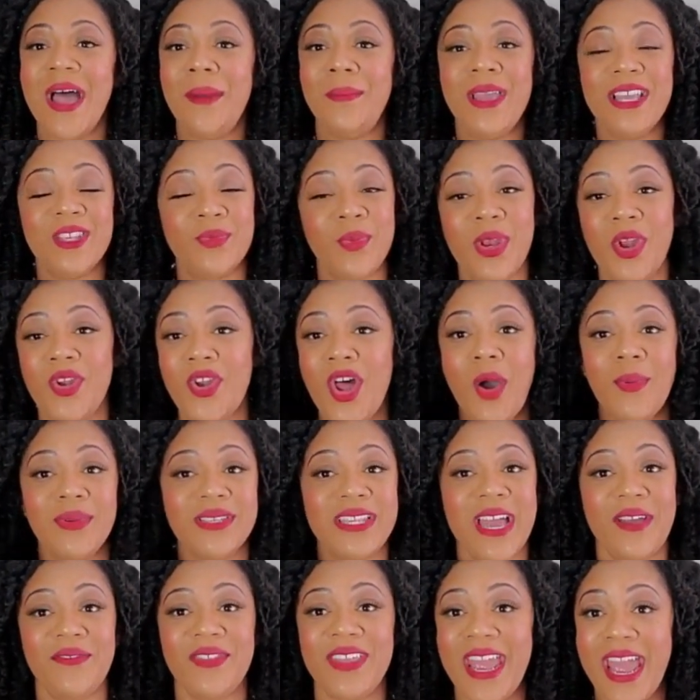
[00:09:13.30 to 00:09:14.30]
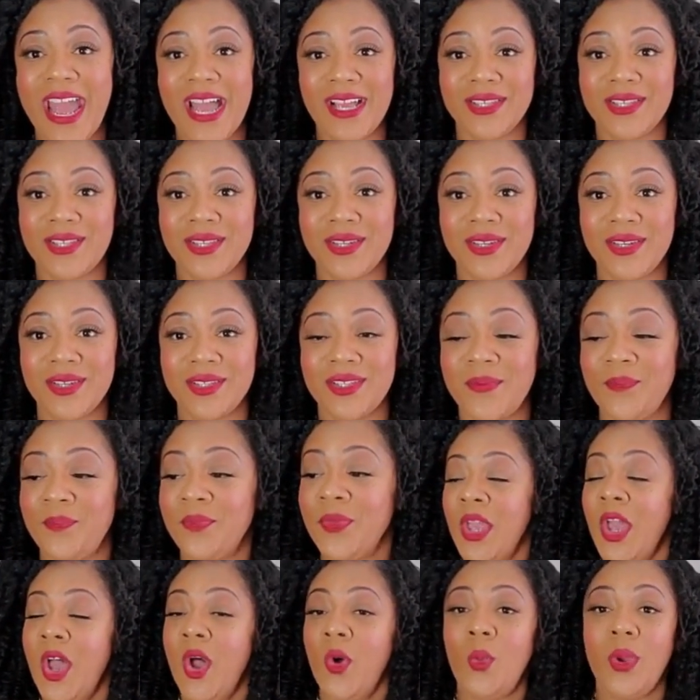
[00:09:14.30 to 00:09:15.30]
that means we don't always have the answers.
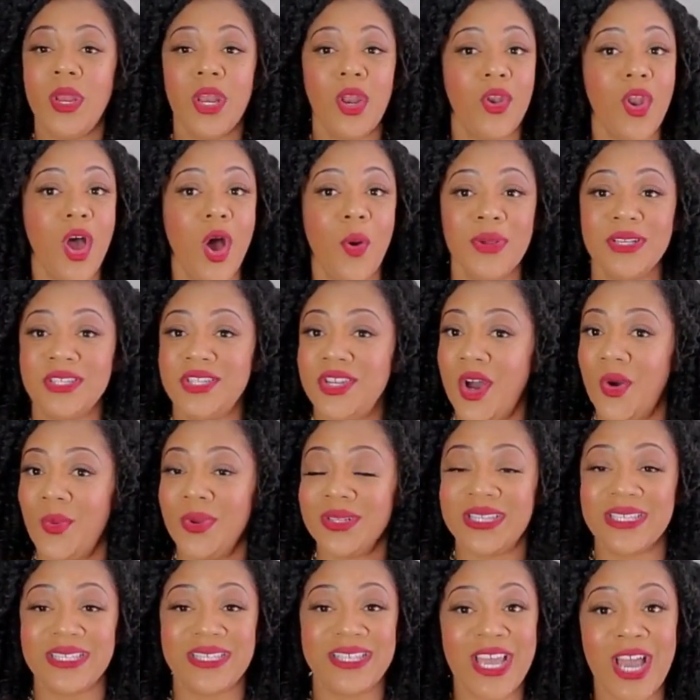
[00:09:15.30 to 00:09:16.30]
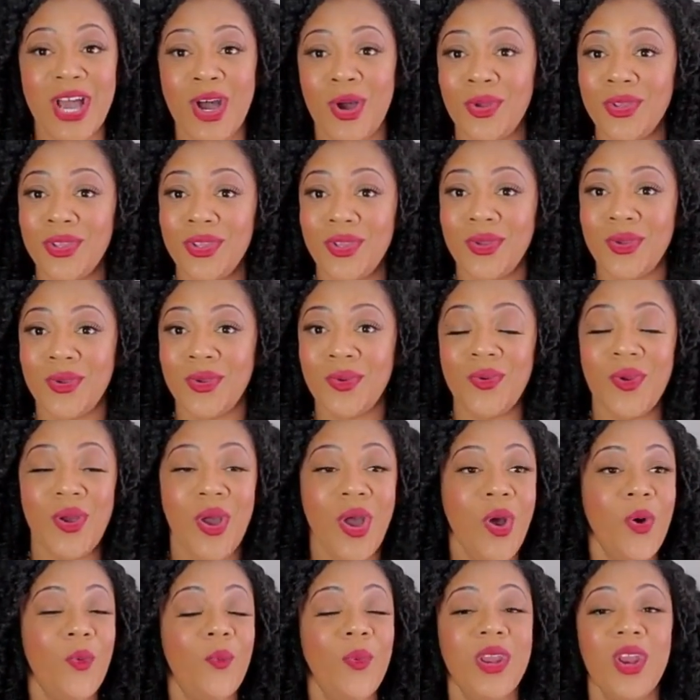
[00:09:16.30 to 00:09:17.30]
We don't always know what to tell
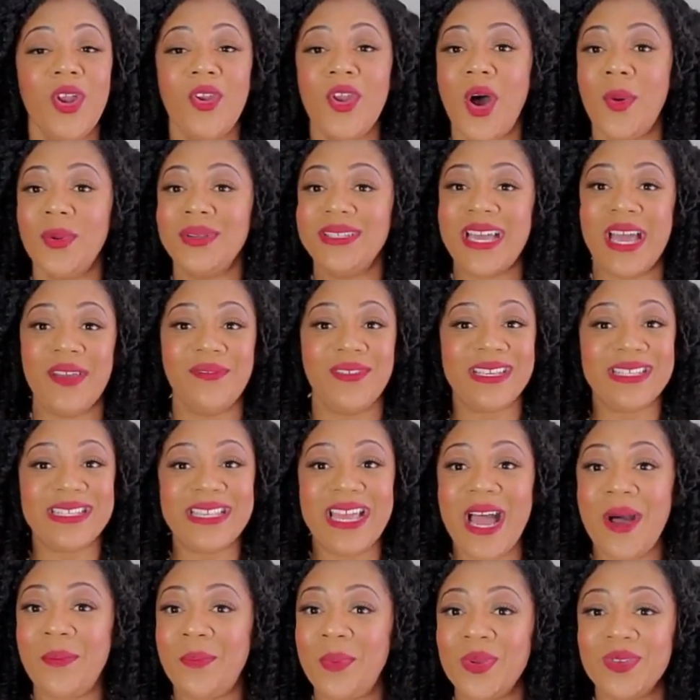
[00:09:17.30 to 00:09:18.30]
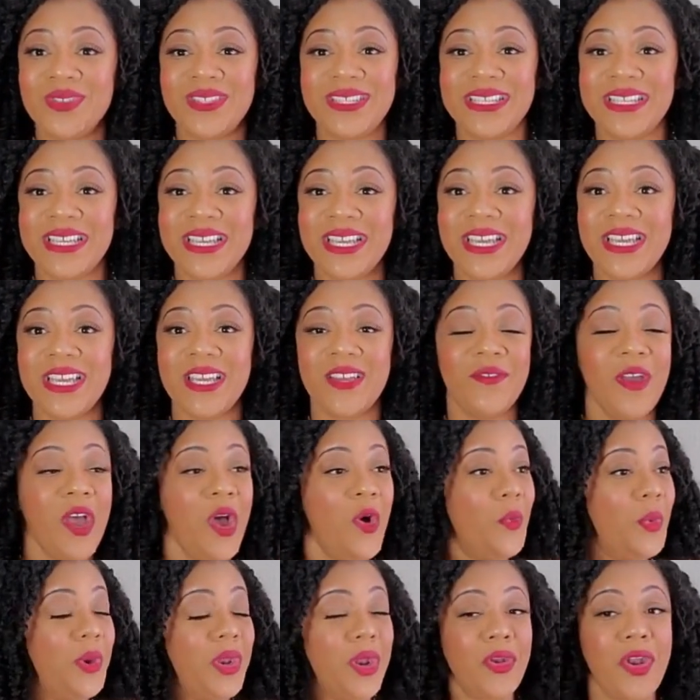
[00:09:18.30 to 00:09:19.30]
you. We don't always have examples to give.
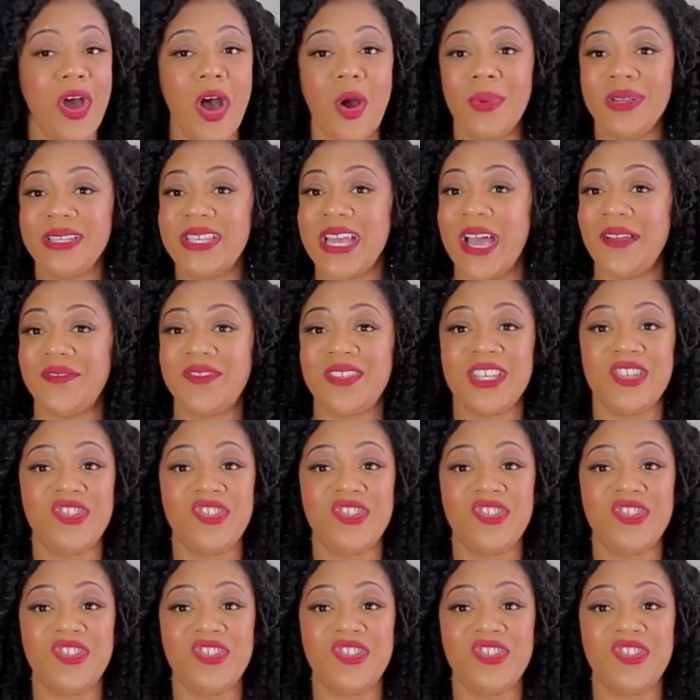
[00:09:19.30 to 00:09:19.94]
We don't always have